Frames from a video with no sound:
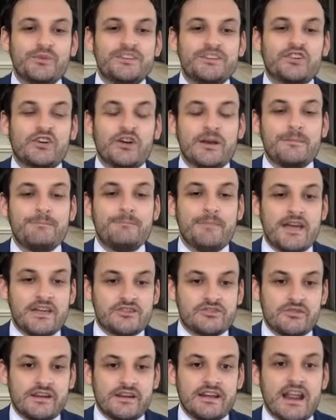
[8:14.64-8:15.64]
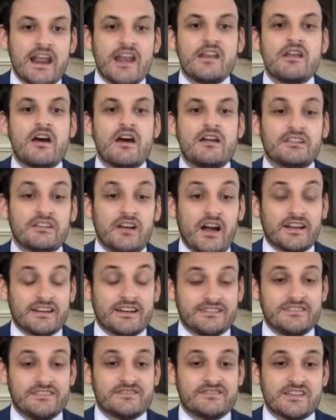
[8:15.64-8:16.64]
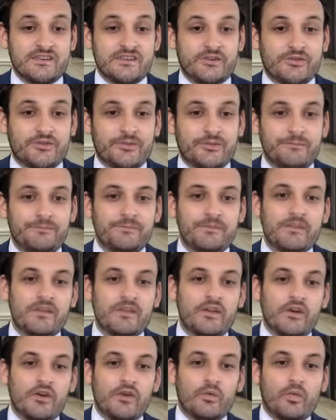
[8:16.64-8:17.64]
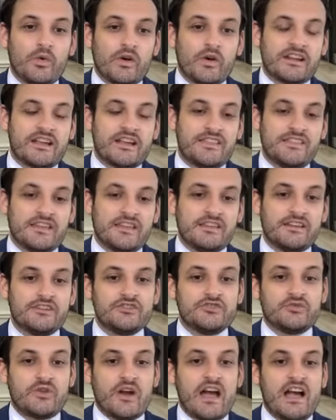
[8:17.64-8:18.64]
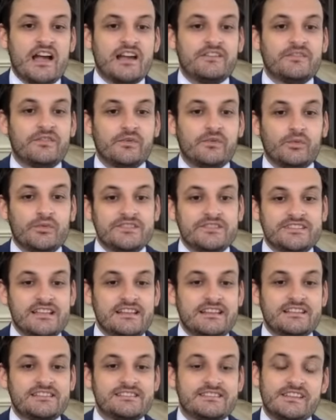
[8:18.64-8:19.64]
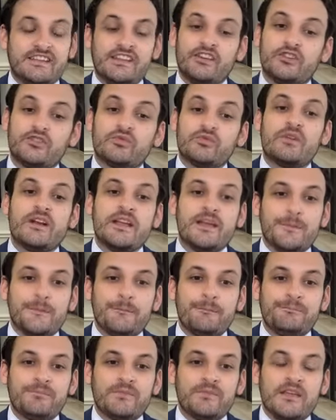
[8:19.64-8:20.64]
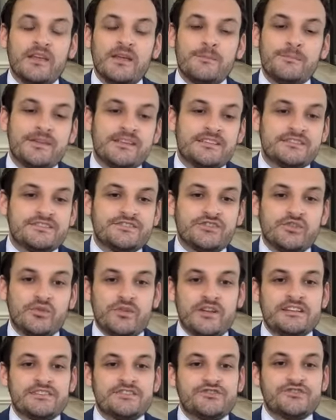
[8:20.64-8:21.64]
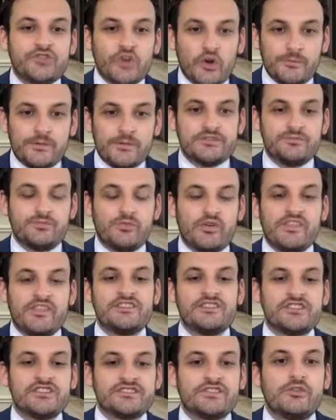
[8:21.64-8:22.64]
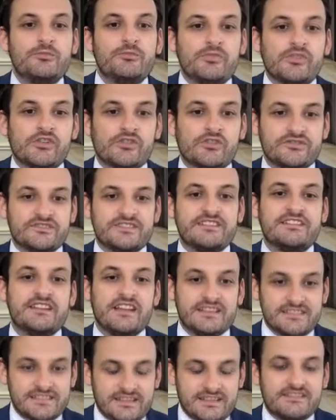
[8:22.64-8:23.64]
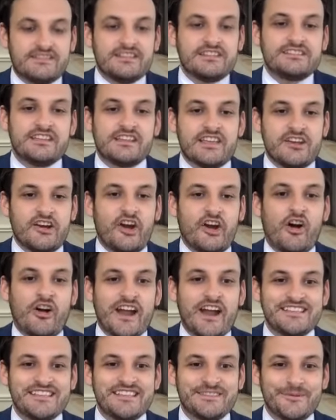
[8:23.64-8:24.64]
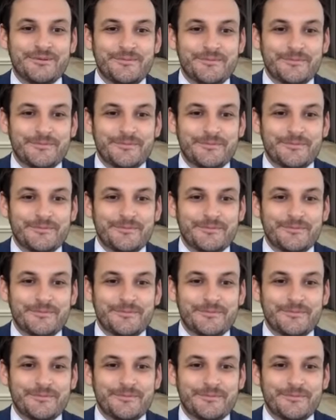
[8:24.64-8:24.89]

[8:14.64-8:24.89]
we started measuring non-cognitive skills, work ethic, drive, resiliency, grit, because a student is so much more than just a numerical statistic in our eyes.